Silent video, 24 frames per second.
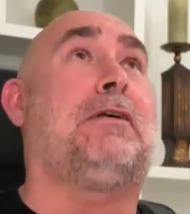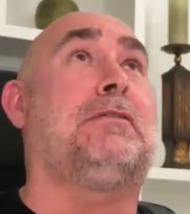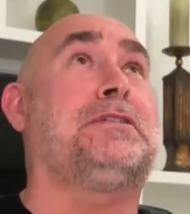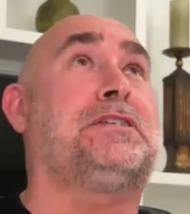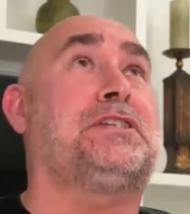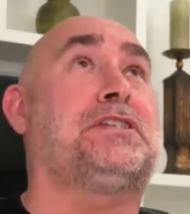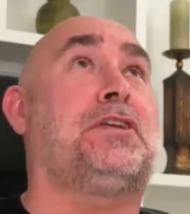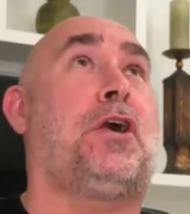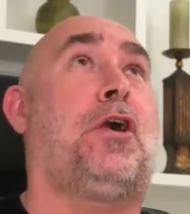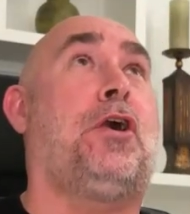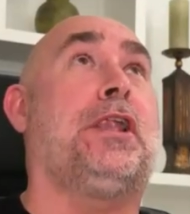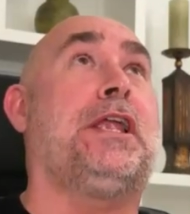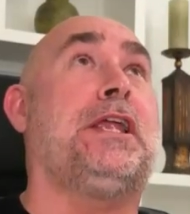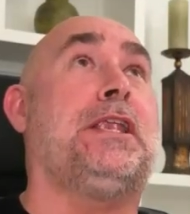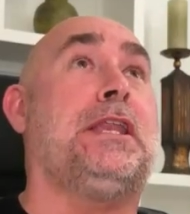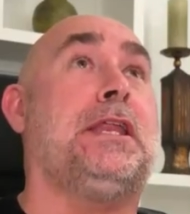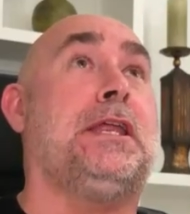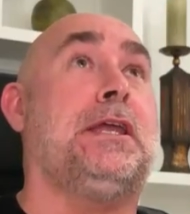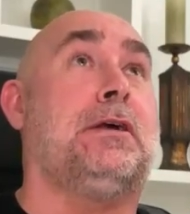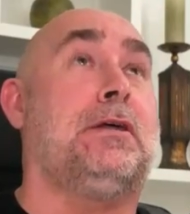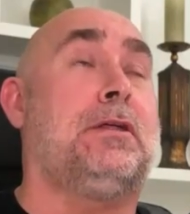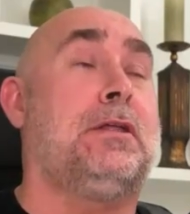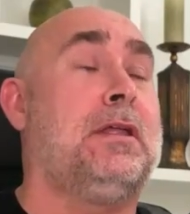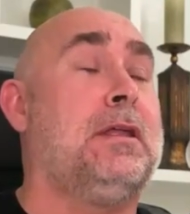Saudi
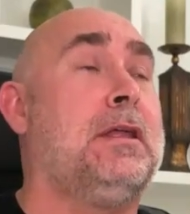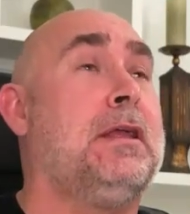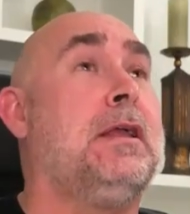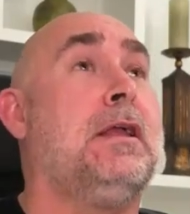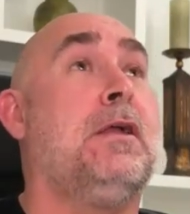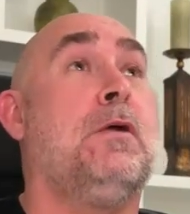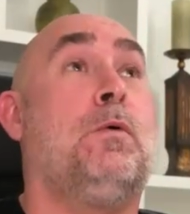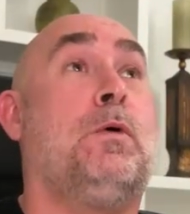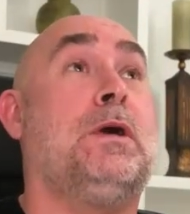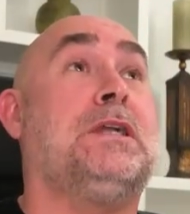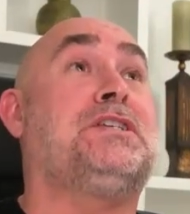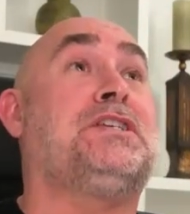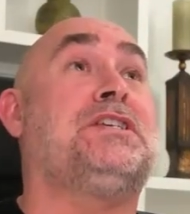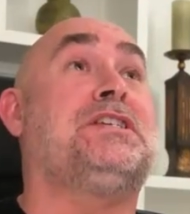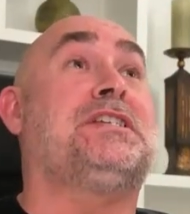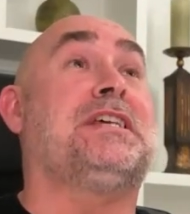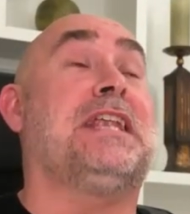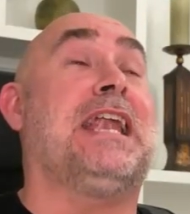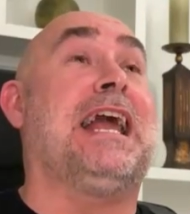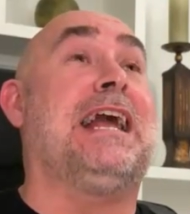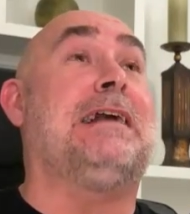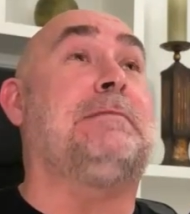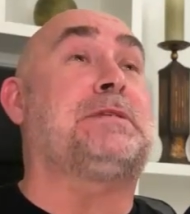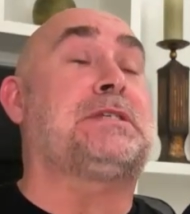deal, which is
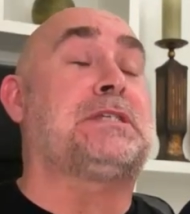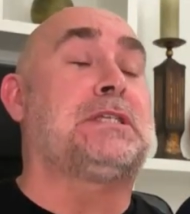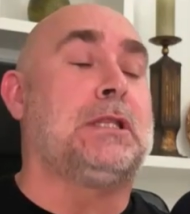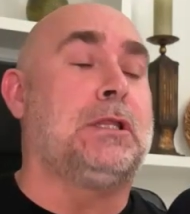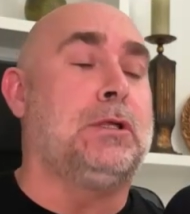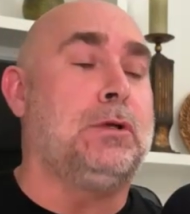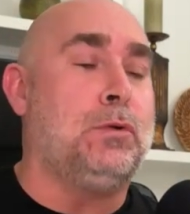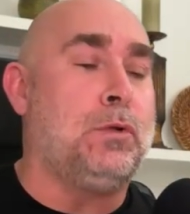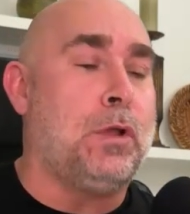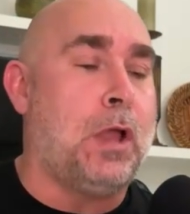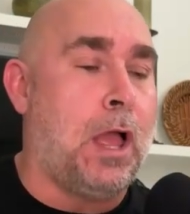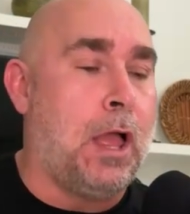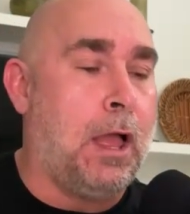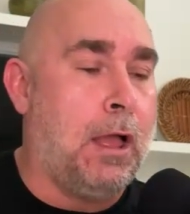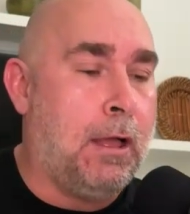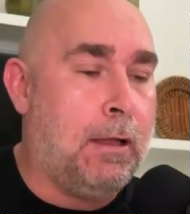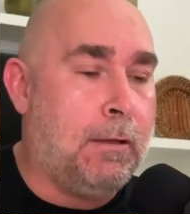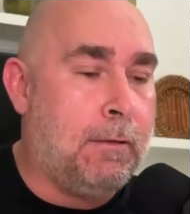an absolute